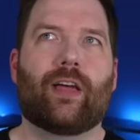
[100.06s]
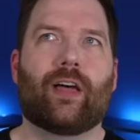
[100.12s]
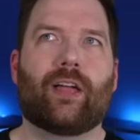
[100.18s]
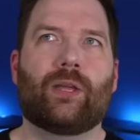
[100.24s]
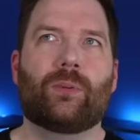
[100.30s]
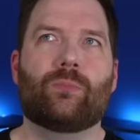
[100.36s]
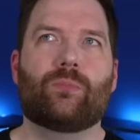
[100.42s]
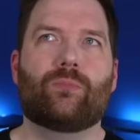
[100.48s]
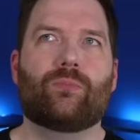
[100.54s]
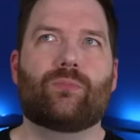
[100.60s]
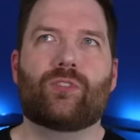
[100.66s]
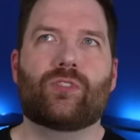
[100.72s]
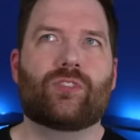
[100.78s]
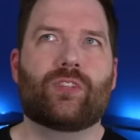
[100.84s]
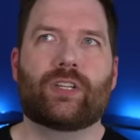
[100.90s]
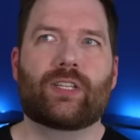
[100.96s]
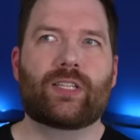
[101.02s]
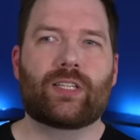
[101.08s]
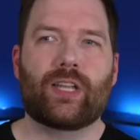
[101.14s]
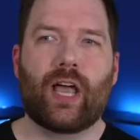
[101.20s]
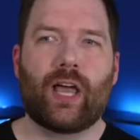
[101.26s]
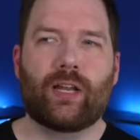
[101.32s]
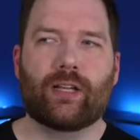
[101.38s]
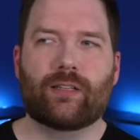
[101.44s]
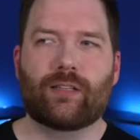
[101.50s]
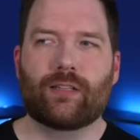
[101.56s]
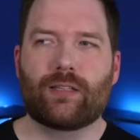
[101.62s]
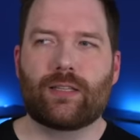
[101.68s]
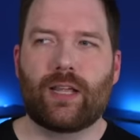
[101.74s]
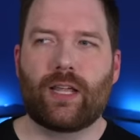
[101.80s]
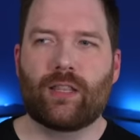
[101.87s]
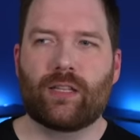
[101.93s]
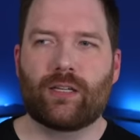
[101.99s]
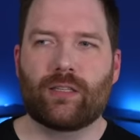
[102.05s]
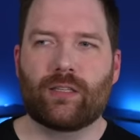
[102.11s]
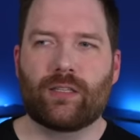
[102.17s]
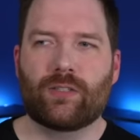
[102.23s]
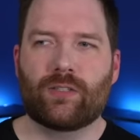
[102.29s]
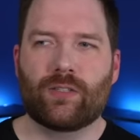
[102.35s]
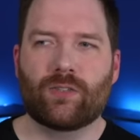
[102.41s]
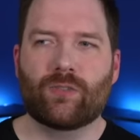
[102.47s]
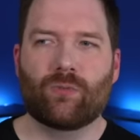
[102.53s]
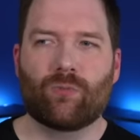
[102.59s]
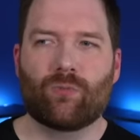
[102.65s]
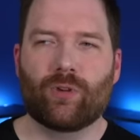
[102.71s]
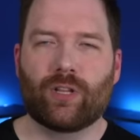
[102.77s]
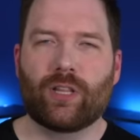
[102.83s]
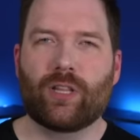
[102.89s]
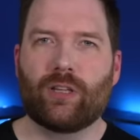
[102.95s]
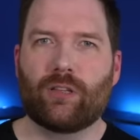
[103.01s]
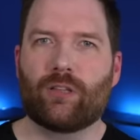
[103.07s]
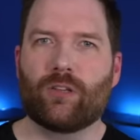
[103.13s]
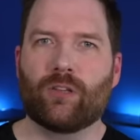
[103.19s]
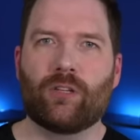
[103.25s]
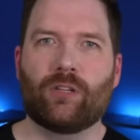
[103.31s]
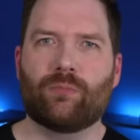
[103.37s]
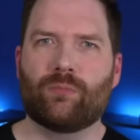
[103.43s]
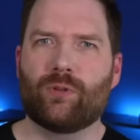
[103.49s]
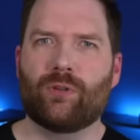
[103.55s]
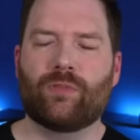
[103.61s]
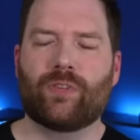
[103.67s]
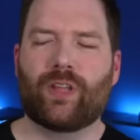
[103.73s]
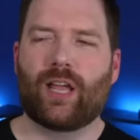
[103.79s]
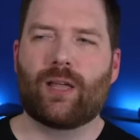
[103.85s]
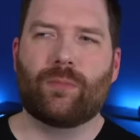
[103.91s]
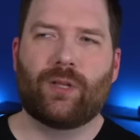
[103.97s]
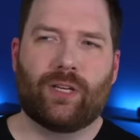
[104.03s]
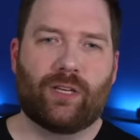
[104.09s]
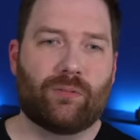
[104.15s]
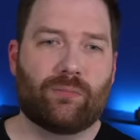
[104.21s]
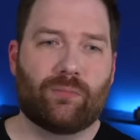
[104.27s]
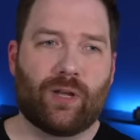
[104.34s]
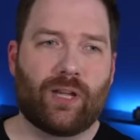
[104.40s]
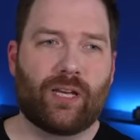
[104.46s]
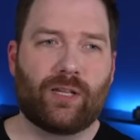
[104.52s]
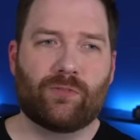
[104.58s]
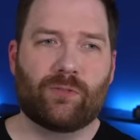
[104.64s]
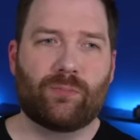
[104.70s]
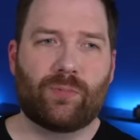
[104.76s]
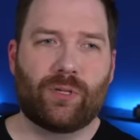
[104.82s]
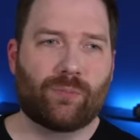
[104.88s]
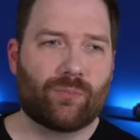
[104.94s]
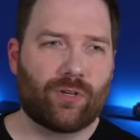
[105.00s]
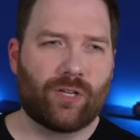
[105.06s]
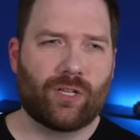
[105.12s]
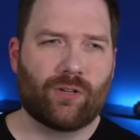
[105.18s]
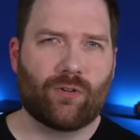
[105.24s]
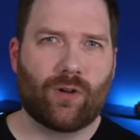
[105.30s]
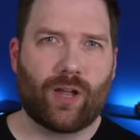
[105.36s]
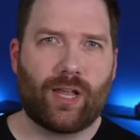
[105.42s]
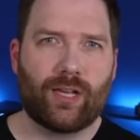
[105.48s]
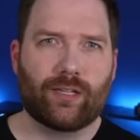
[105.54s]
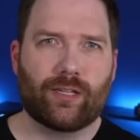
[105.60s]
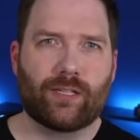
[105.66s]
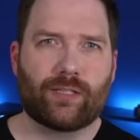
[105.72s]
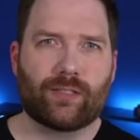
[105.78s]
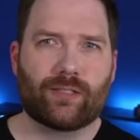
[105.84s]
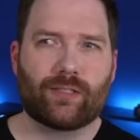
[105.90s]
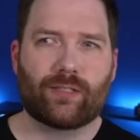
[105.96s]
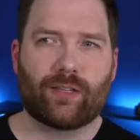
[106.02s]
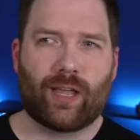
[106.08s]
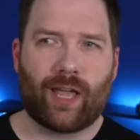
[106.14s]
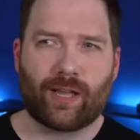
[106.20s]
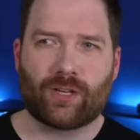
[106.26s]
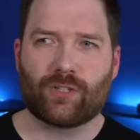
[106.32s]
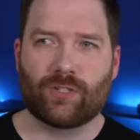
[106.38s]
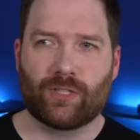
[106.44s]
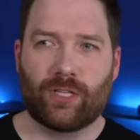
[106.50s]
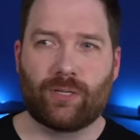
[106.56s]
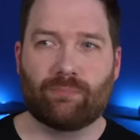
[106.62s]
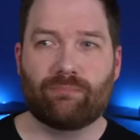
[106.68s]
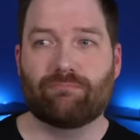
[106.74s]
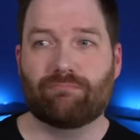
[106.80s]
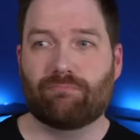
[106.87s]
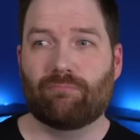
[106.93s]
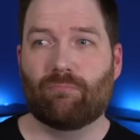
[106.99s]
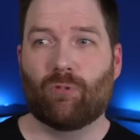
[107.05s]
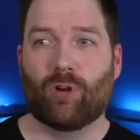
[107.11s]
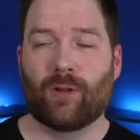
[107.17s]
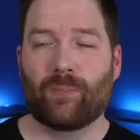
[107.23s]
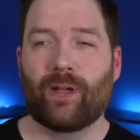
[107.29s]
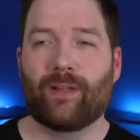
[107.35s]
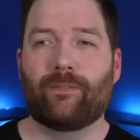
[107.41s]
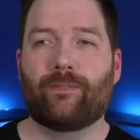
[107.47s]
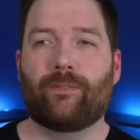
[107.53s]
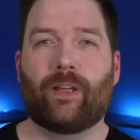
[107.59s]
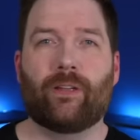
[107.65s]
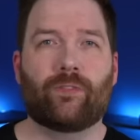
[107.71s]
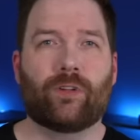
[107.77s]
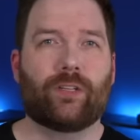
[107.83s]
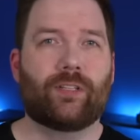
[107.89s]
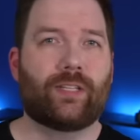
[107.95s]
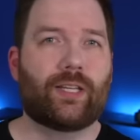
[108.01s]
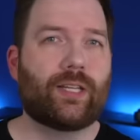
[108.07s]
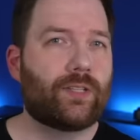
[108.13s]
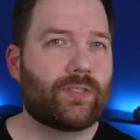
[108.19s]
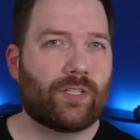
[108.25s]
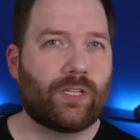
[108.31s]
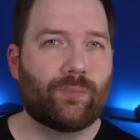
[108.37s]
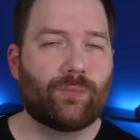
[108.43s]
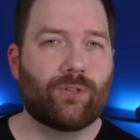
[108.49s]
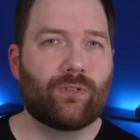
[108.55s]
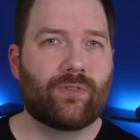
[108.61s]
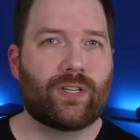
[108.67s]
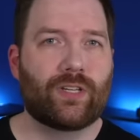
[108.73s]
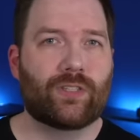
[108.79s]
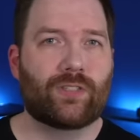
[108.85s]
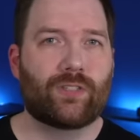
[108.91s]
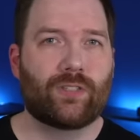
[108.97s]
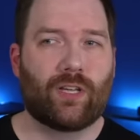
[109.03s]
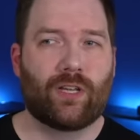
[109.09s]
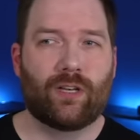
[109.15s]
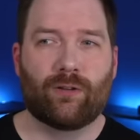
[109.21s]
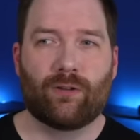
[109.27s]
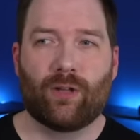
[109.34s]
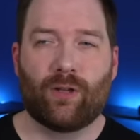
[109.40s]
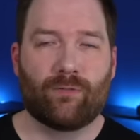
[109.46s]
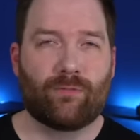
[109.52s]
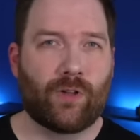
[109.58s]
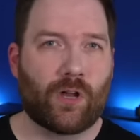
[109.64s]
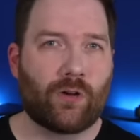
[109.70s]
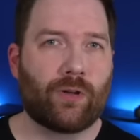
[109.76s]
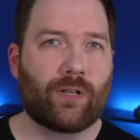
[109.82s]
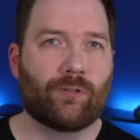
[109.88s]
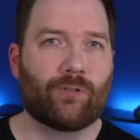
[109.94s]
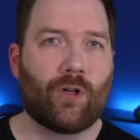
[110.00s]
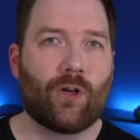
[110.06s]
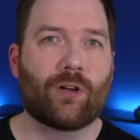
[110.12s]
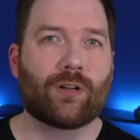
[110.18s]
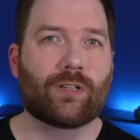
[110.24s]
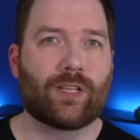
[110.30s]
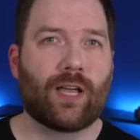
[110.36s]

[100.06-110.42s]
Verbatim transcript: I am just ecstatic to say that this is a really good movie. I mean, it might even be pretty great. It's actually one of my favorite DC movies in a very long